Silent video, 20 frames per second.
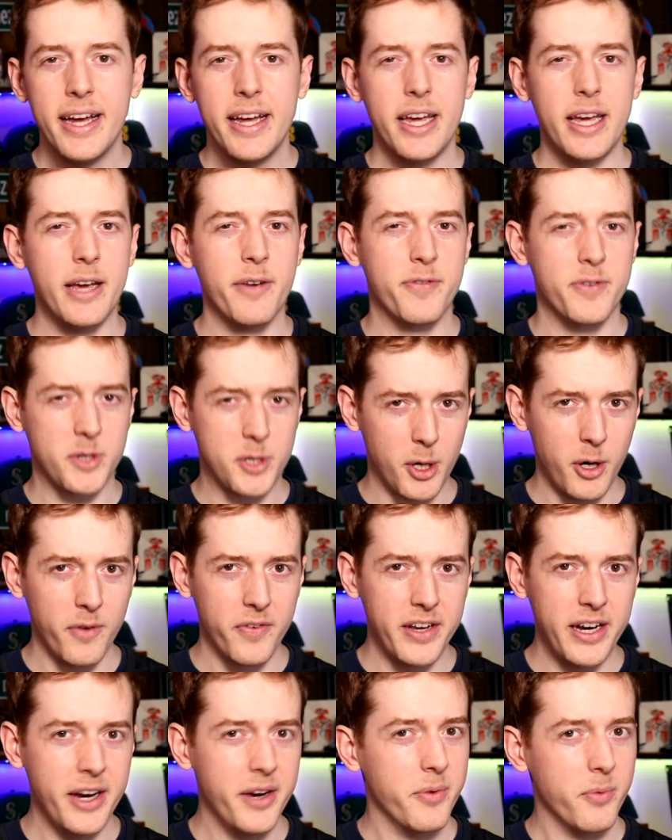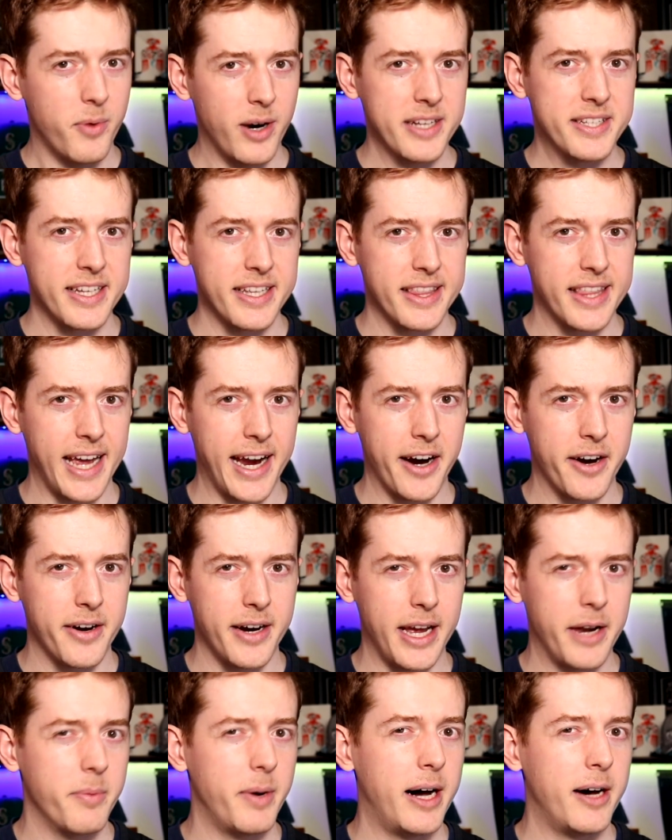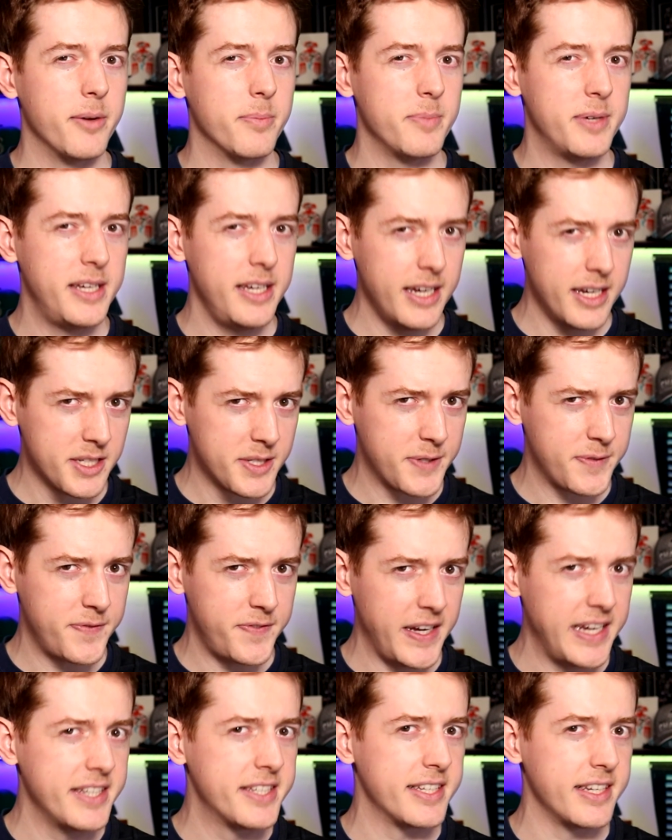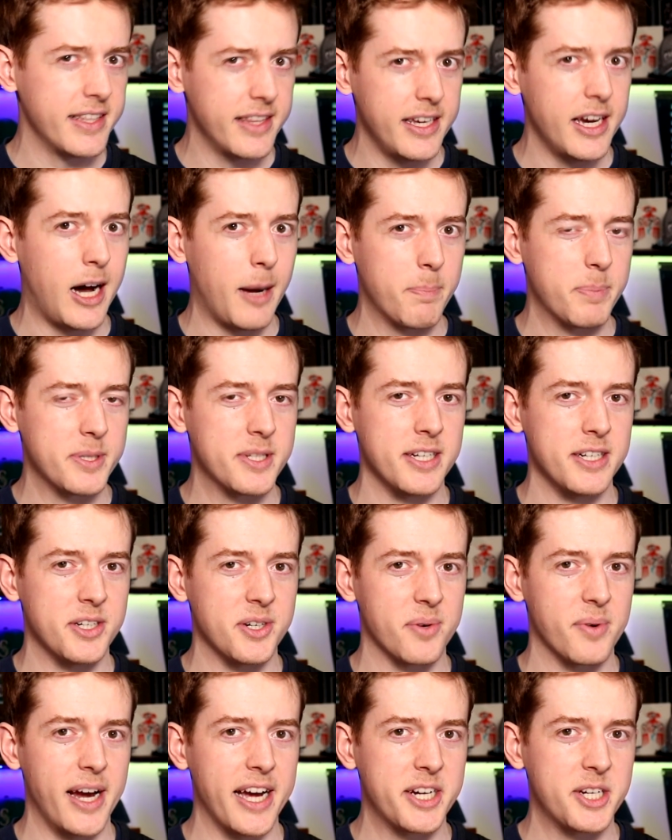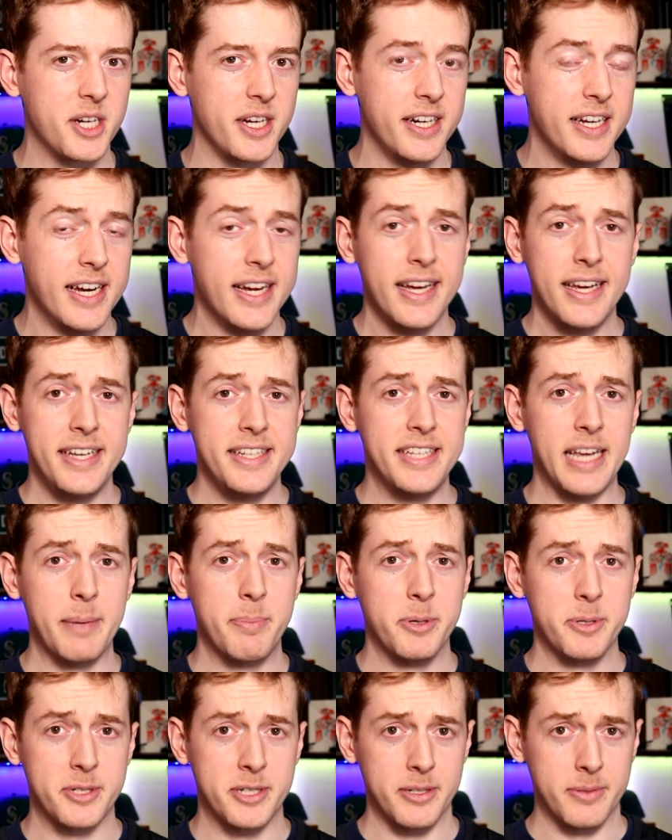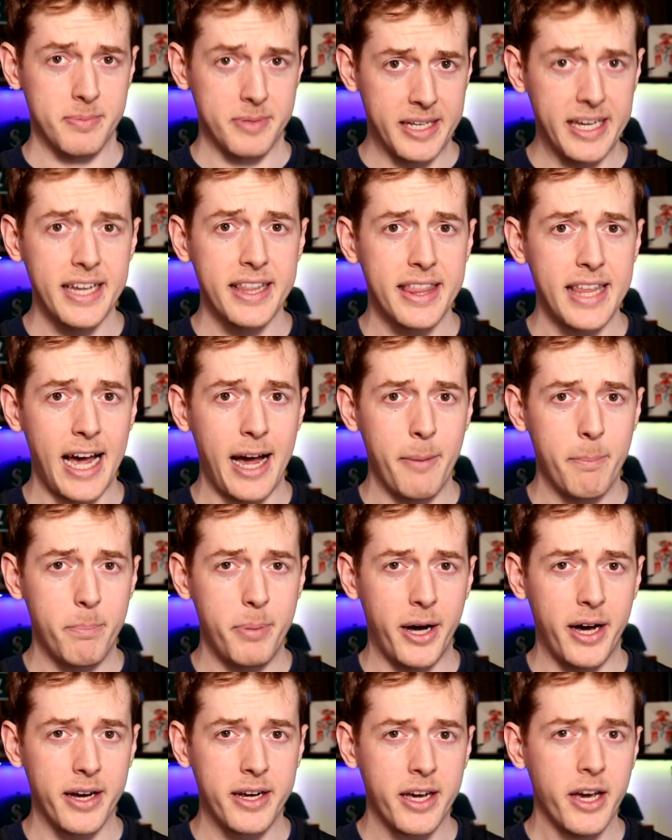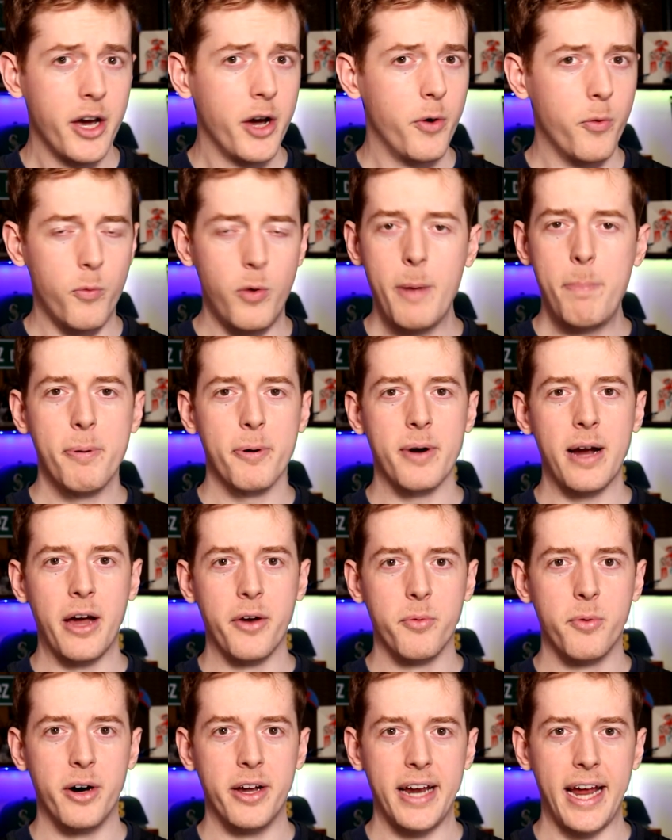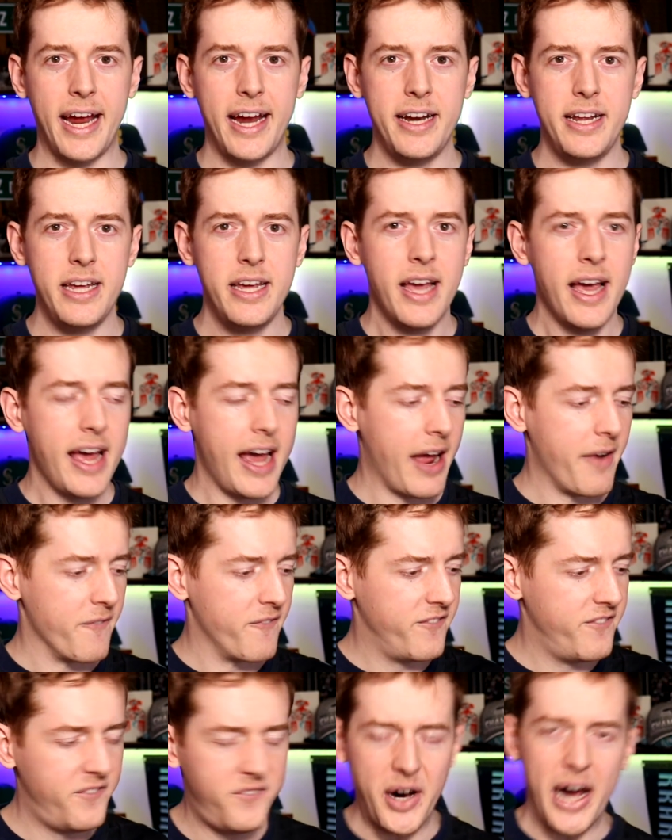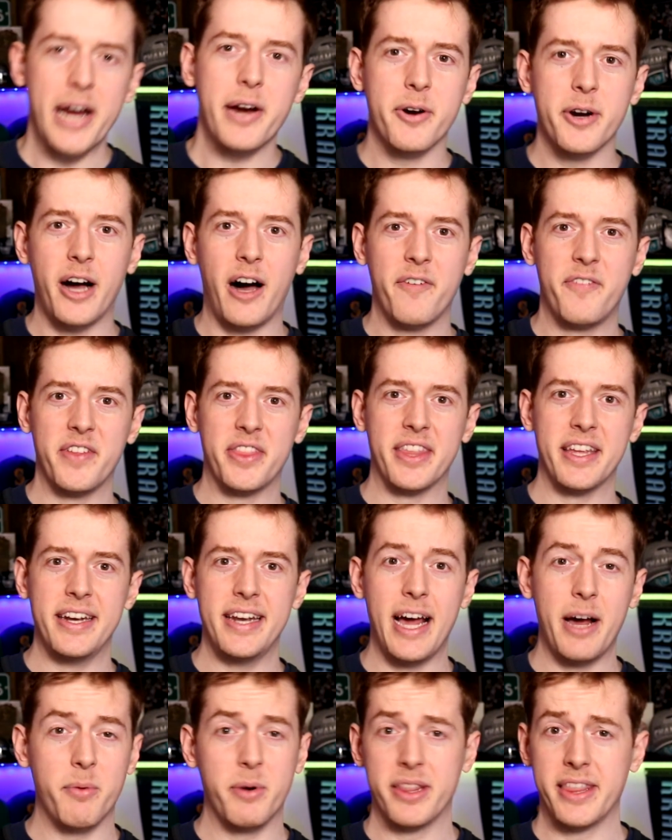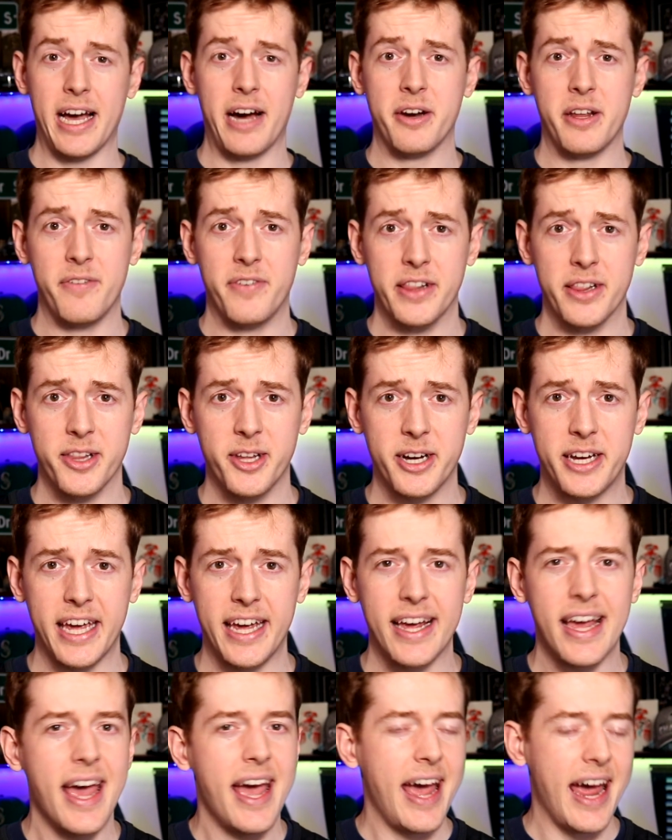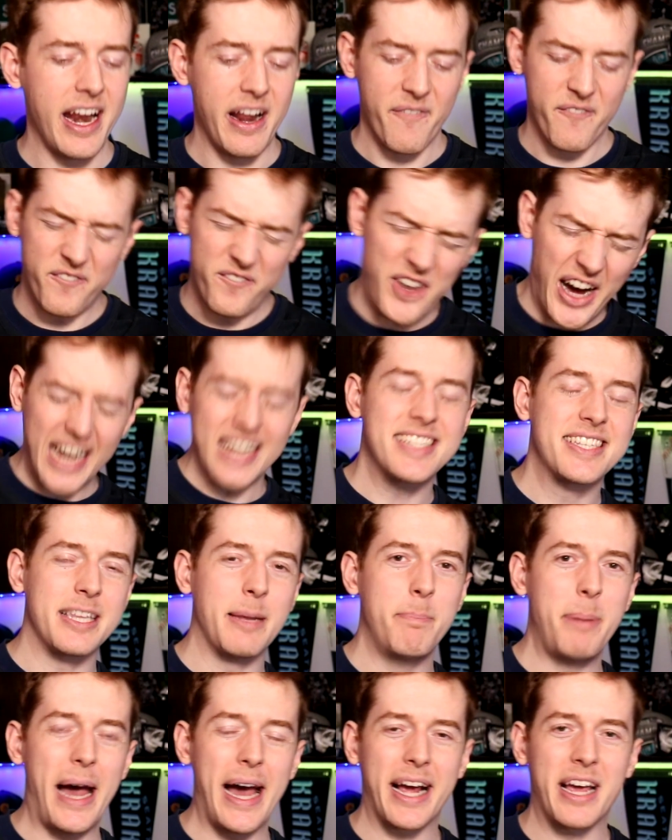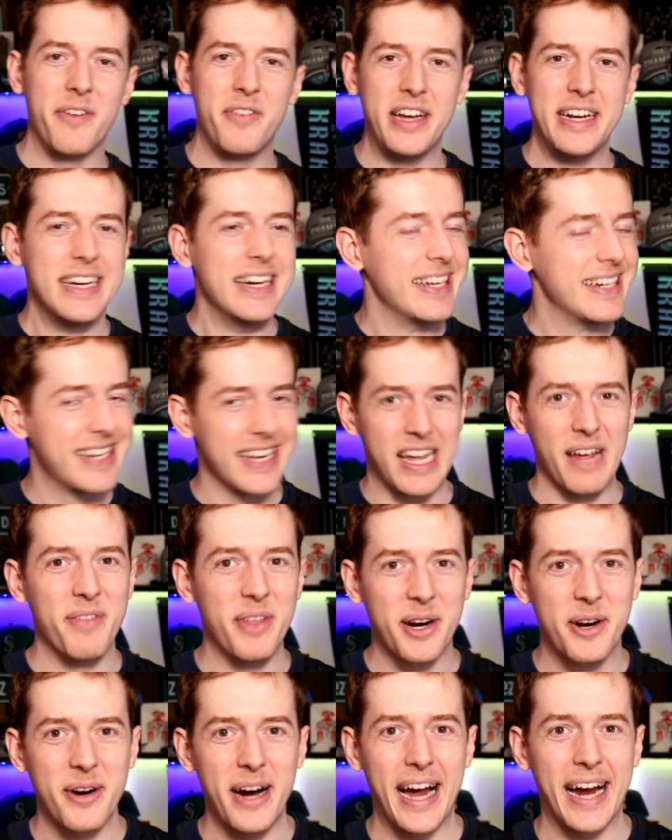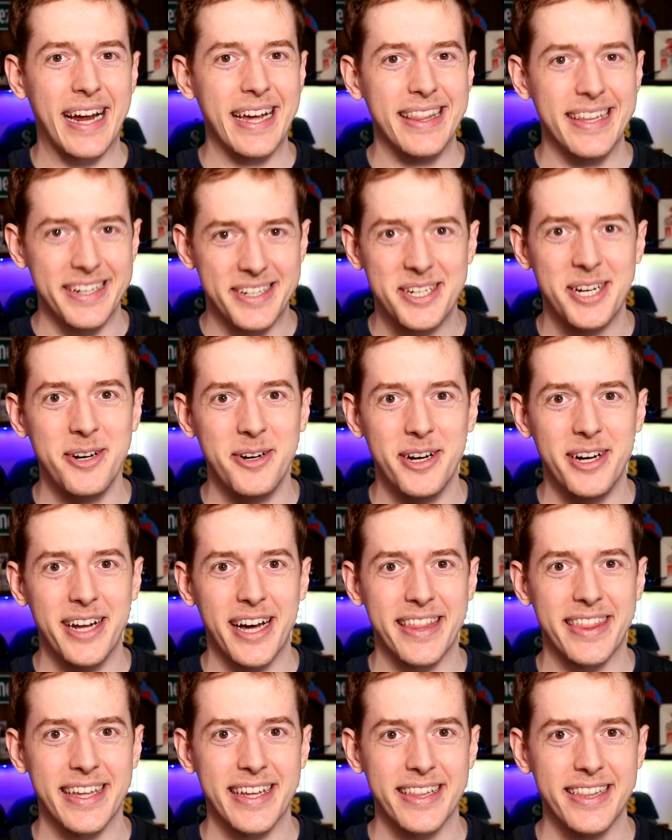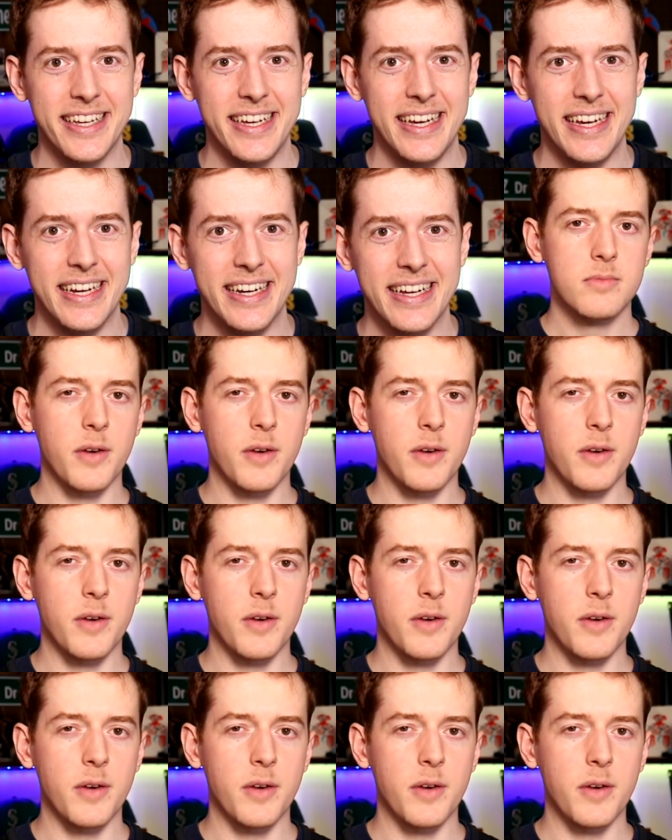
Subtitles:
if Tolvanen wasn't there, and while he is facing the opposite direction, he's able to get that puck, whip around 180, and fire it off at the net without even looking, and it finds the back of it to give the Kraken the 2-0 lead.